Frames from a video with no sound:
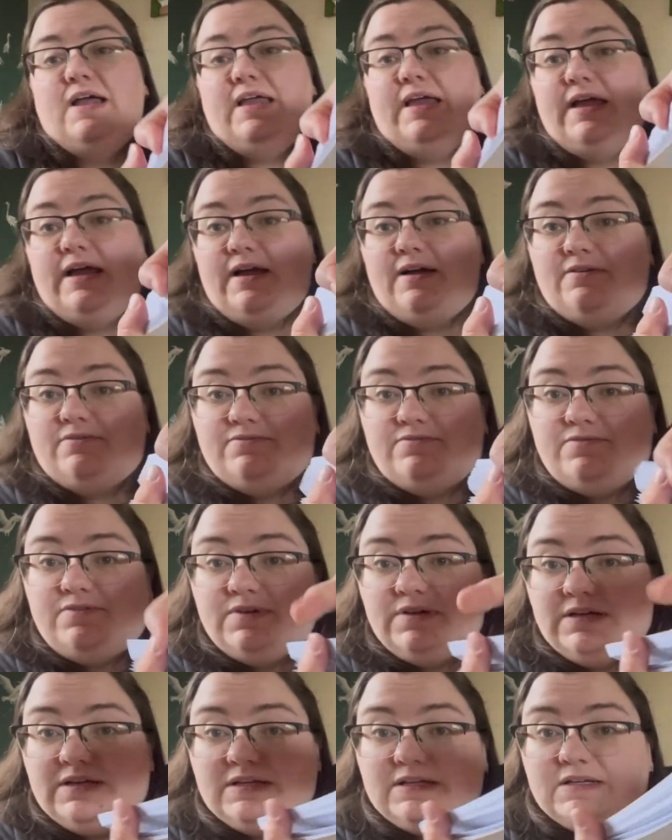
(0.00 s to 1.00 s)
have,
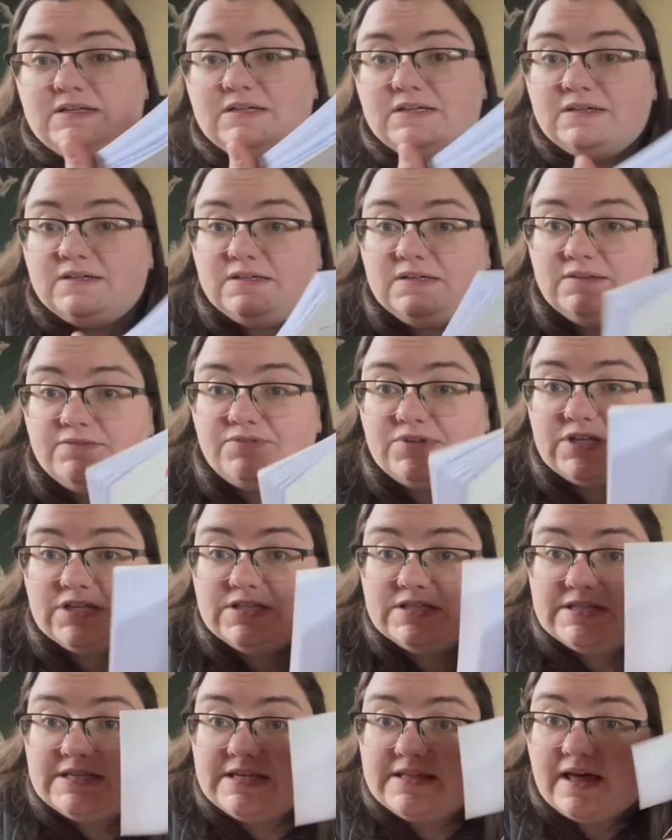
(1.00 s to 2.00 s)
if you
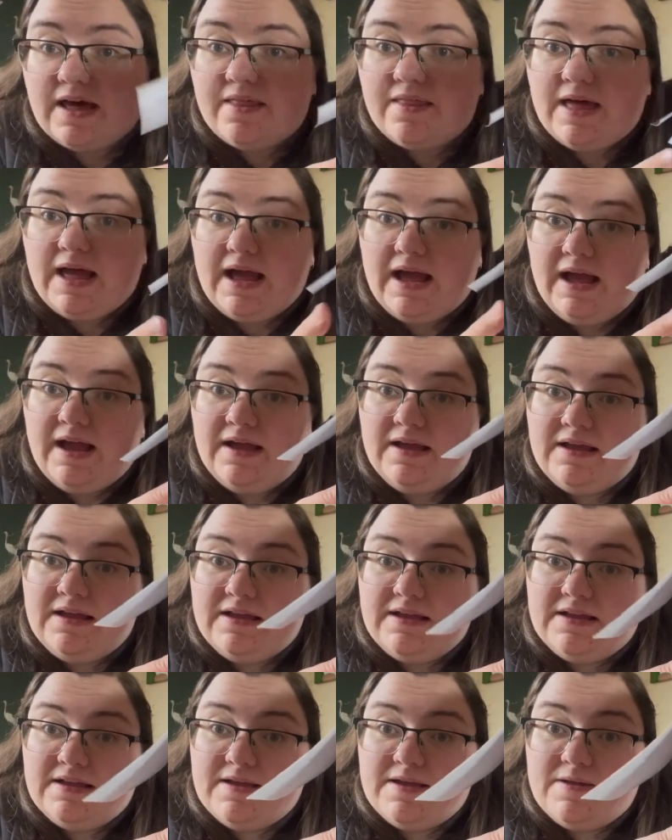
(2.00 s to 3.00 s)
can see that there,
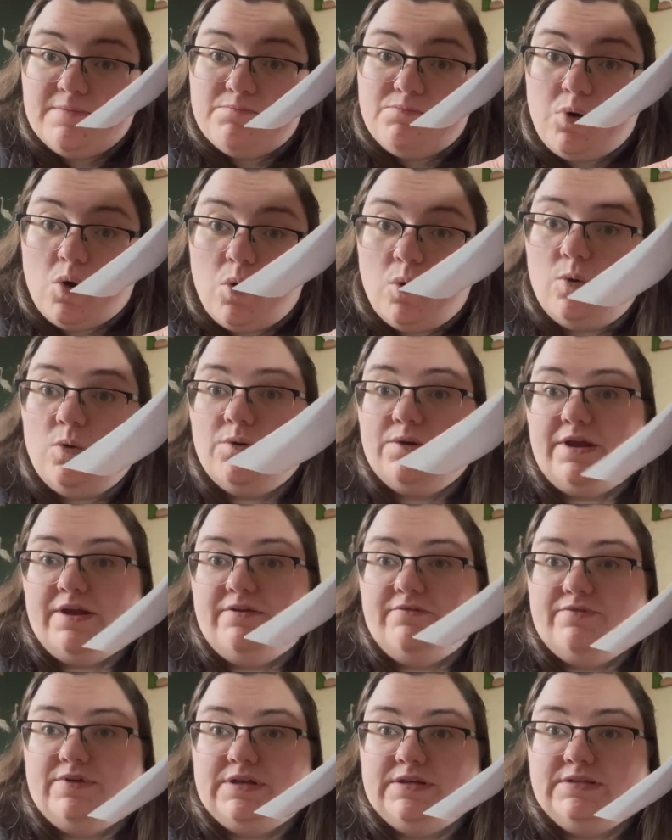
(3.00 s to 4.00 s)
pored
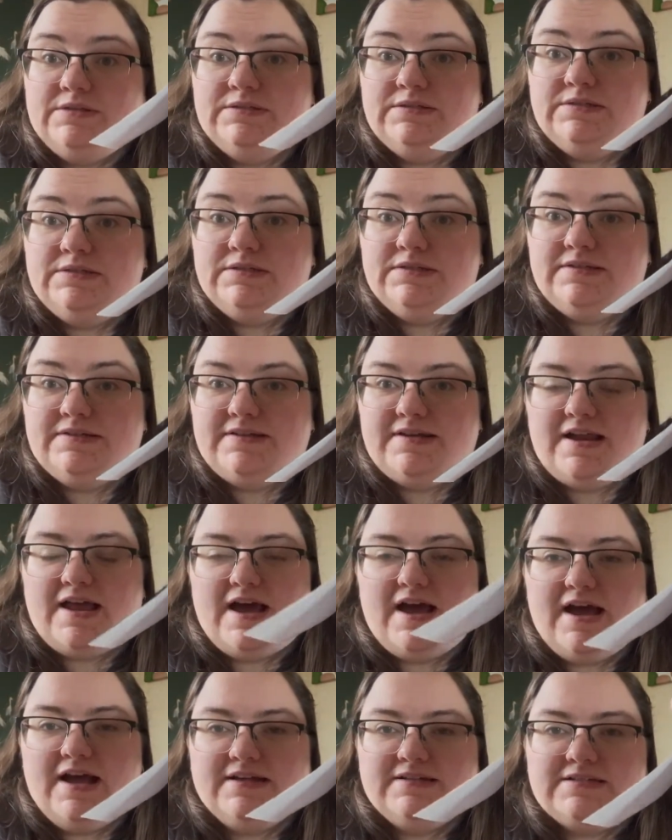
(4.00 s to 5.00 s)
over
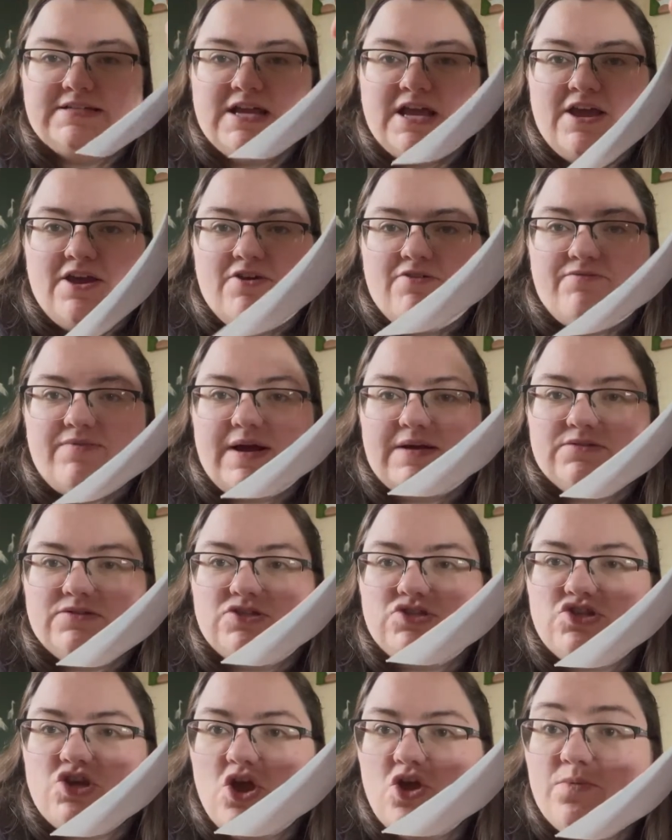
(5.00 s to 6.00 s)
and found
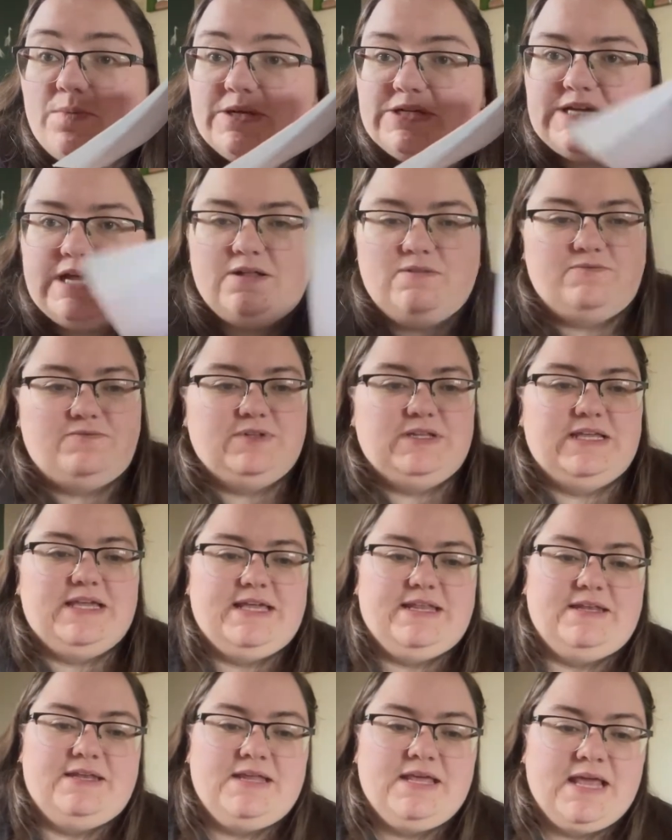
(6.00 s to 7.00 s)
so much helpful
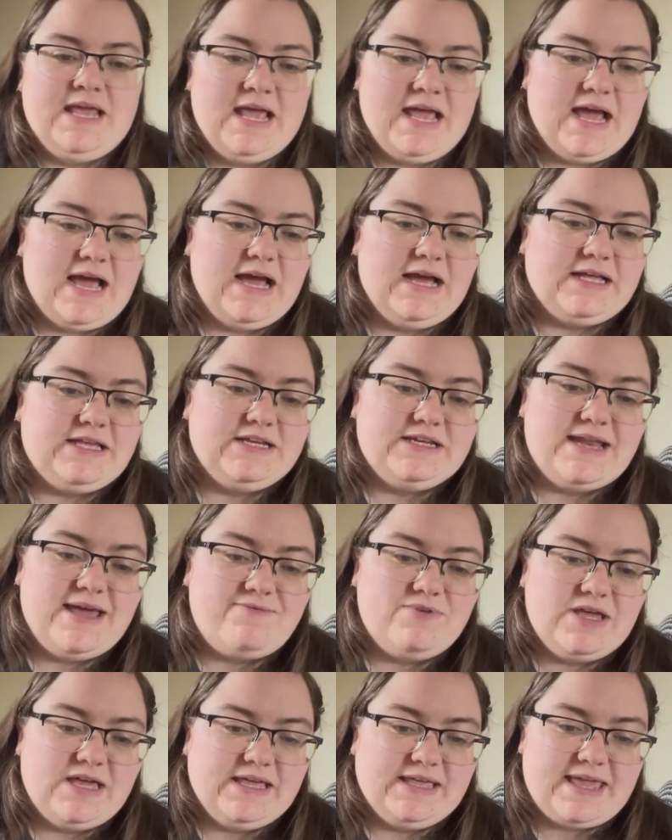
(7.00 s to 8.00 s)
in. I could
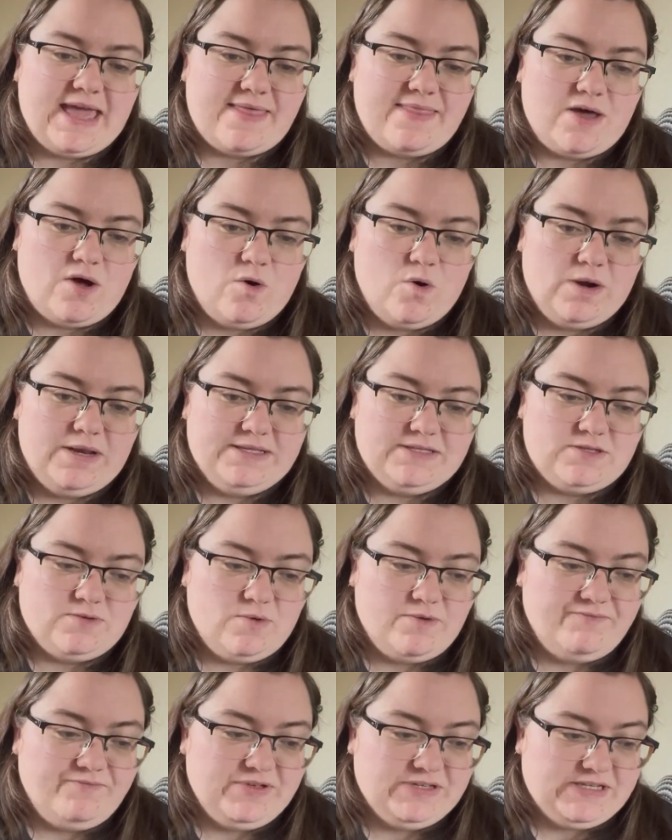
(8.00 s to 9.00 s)
never get that all into
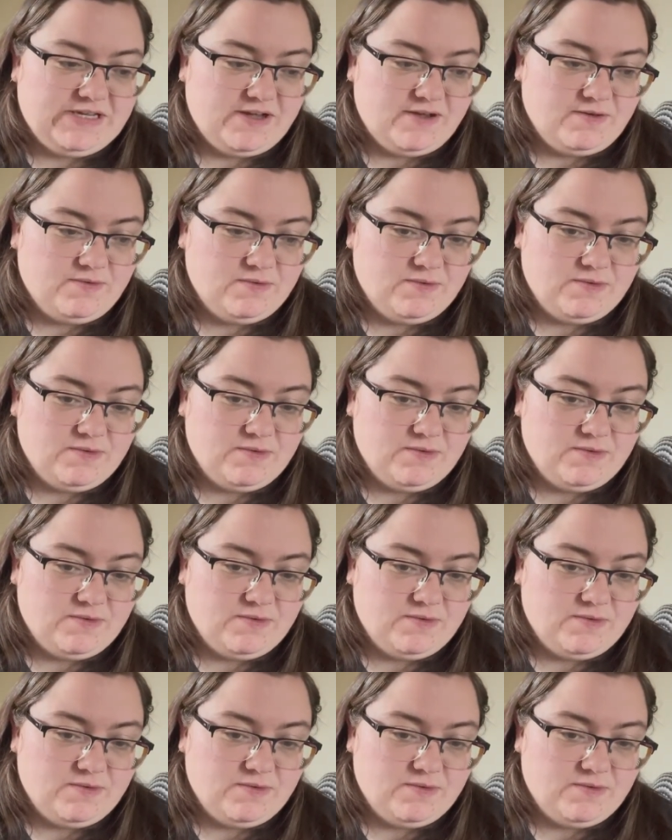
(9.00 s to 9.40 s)
one video.